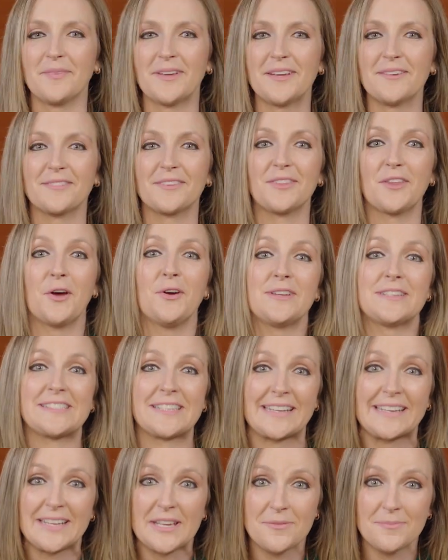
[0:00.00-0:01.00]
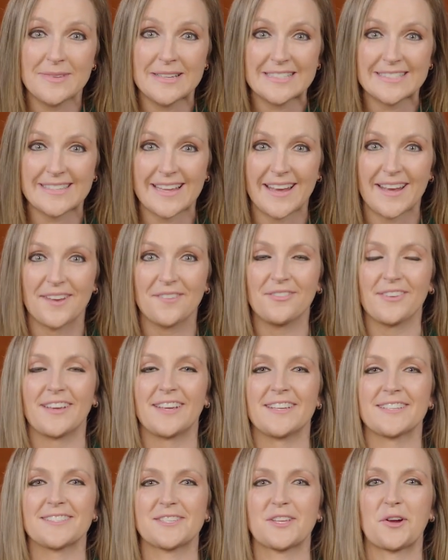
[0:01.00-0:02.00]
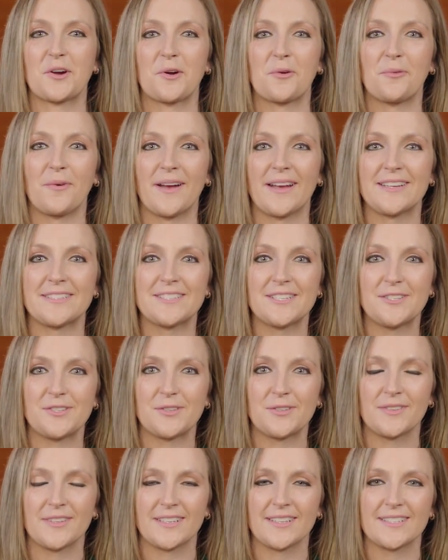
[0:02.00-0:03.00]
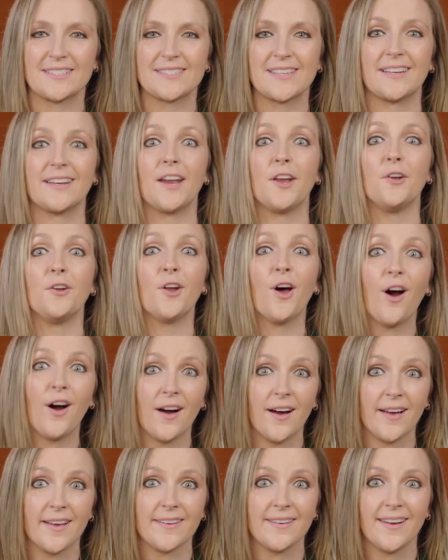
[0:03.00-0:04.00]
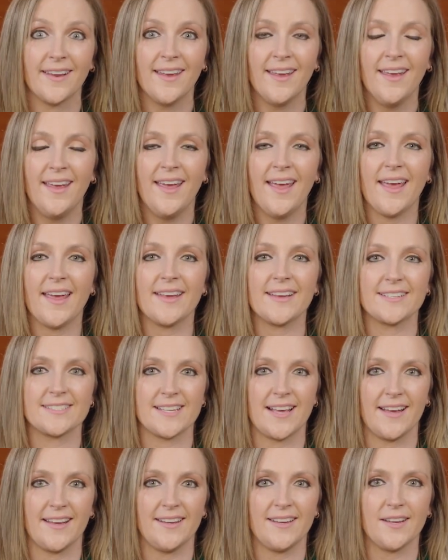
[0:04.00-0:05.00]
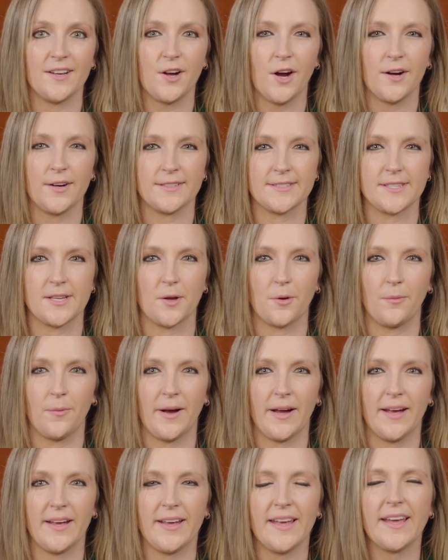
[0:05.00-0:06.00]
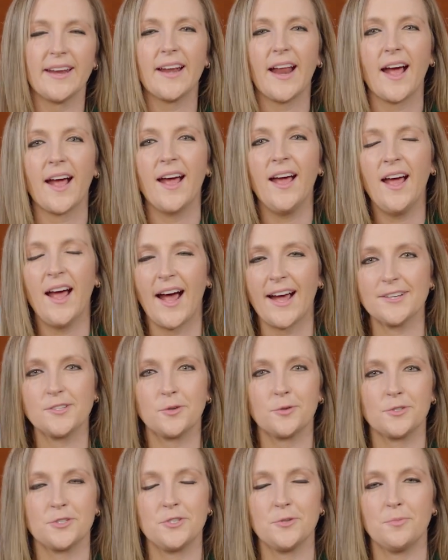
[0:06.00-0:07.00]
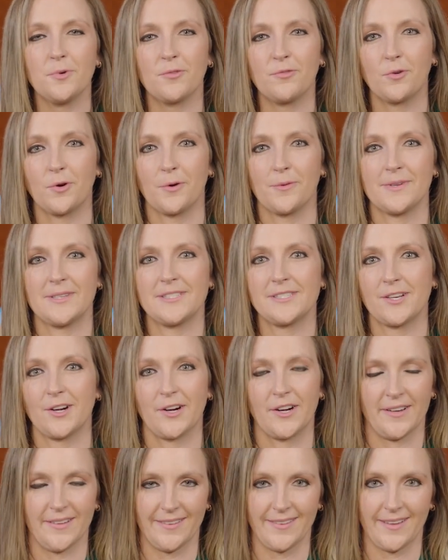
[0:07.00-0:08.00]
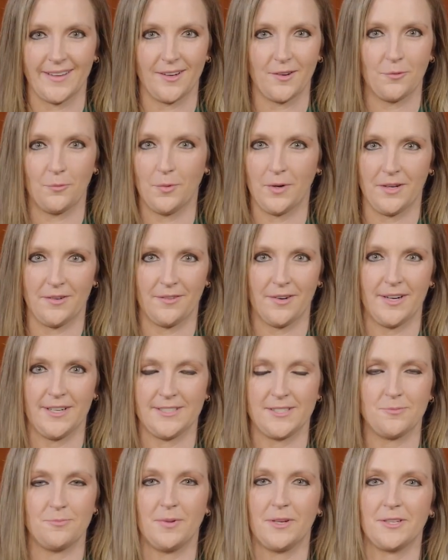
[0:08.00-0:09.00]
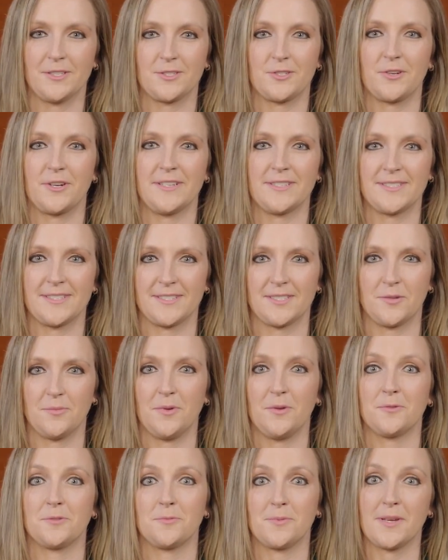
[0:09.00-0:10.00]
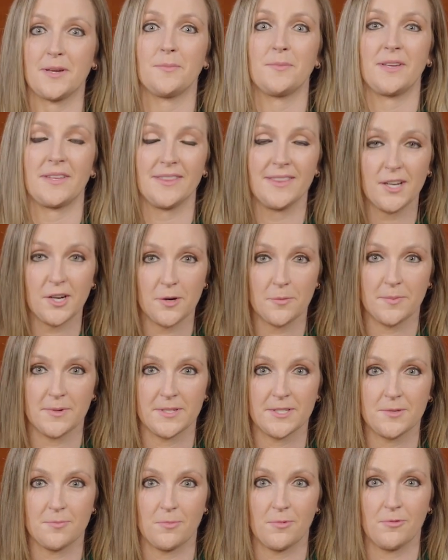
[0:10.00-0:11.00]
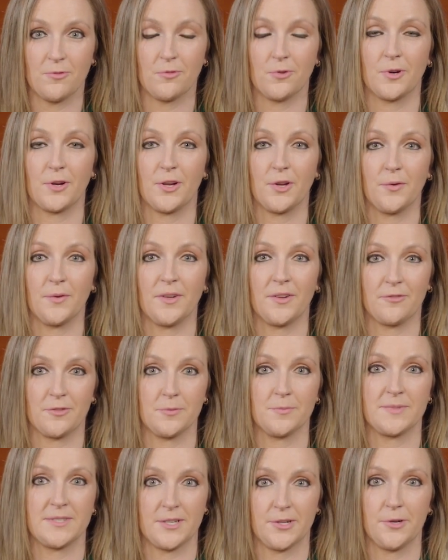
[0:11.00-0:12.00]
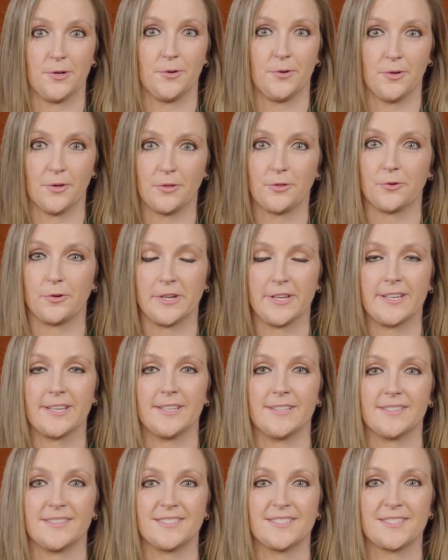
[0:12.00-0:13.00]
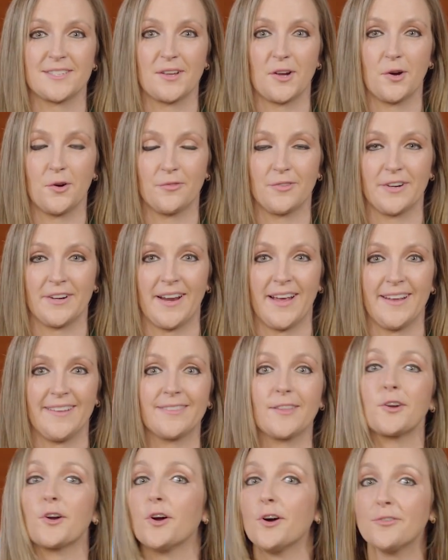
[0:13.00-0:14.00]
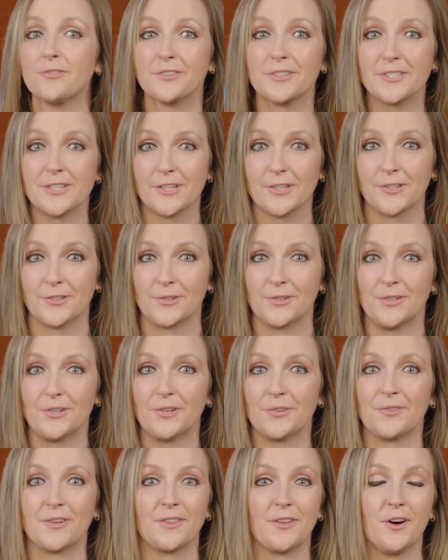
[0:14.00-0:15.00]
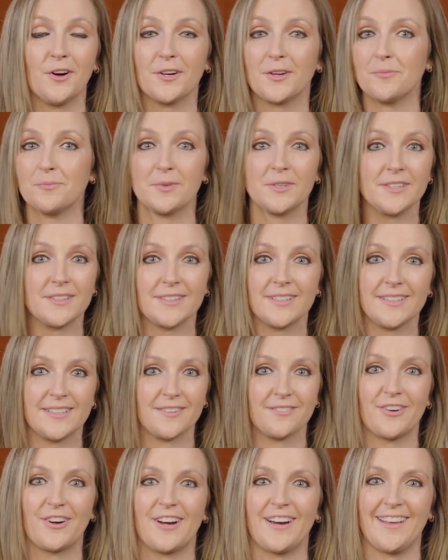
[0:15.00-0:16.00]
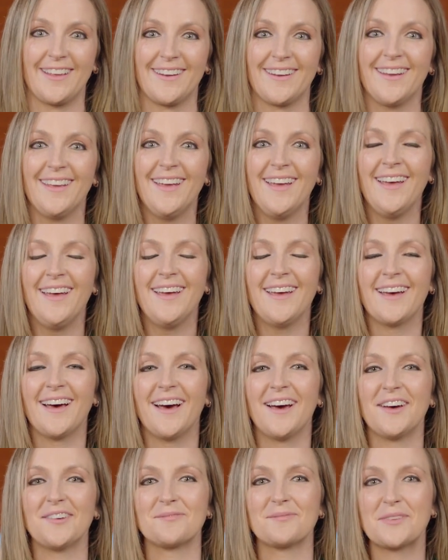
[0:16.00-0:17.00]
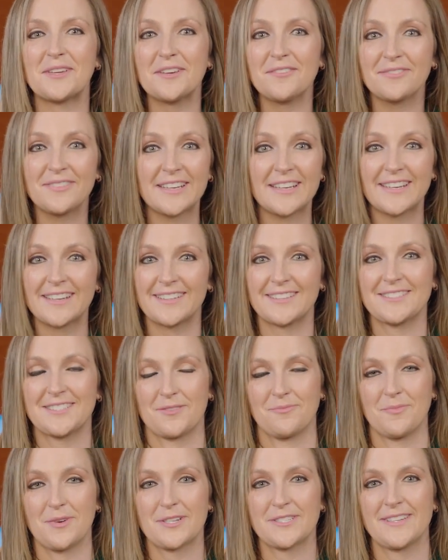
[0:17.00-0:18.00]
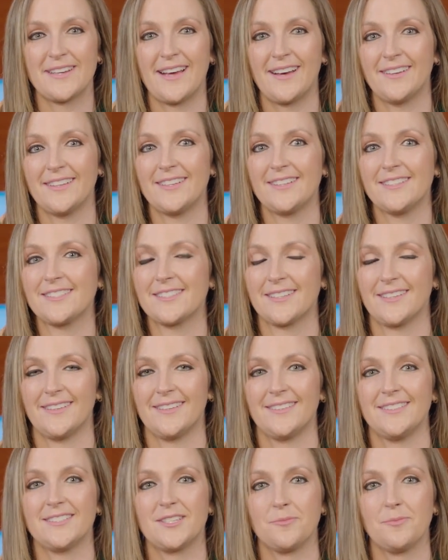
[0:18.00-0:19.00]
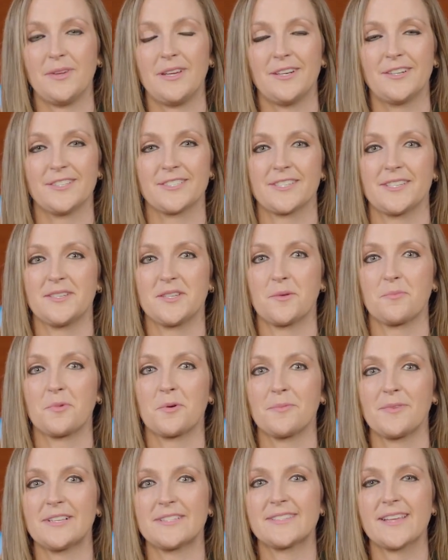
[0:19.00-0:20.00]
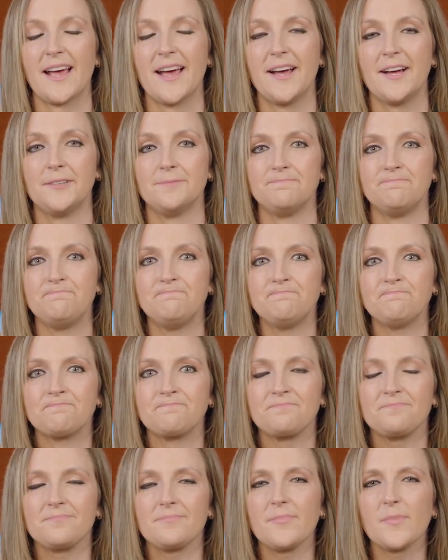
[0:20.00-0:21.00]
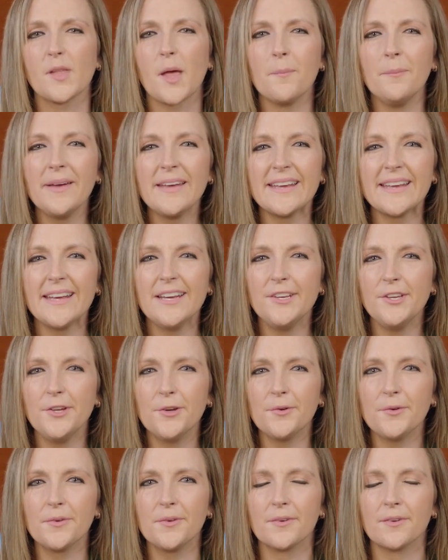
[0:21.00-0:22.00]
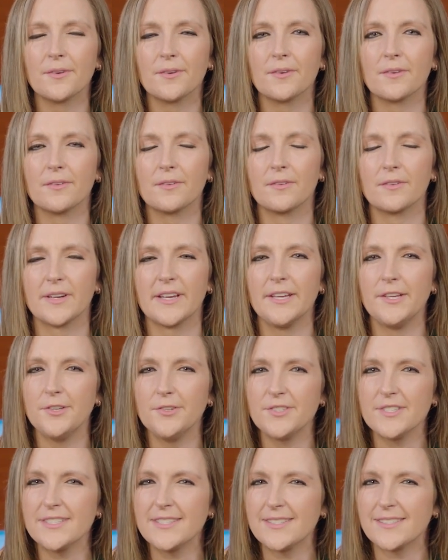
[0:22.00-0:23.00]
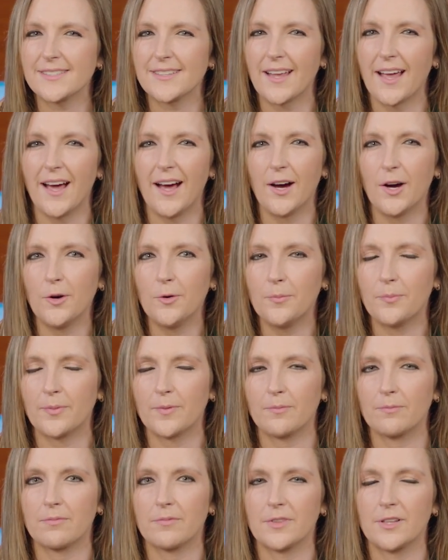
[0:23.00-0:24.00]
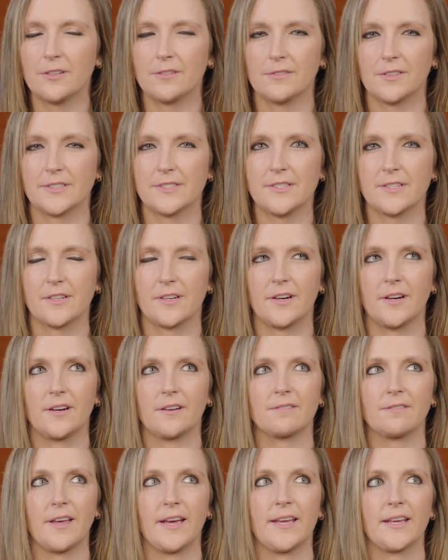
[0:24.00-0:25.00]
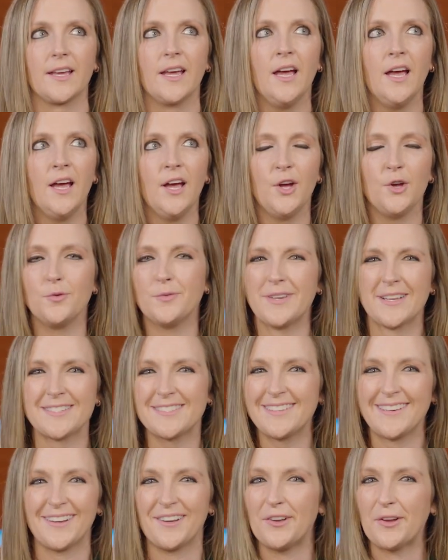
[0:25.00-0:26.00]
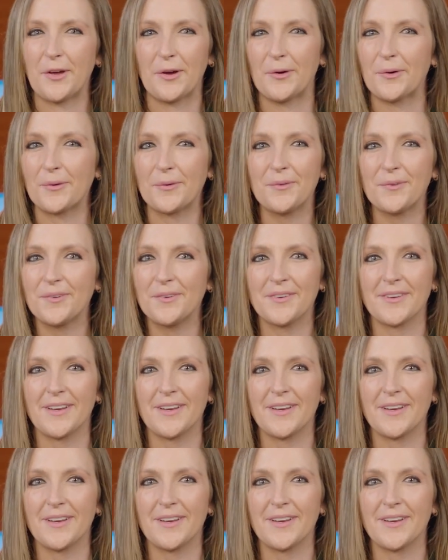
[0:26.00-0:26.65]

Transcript: Even though it did keep me safe. Like, is there a way to do this in a non-anxiety causing way? And I told you before we started, like one of God's biggest graces to me was becoming a therapist before going from 0 to 3 kids overnight that are all fraternal with all completely different giftings and personalities and demeanors and temperaments. But can you just help the listener, like who doesn't know,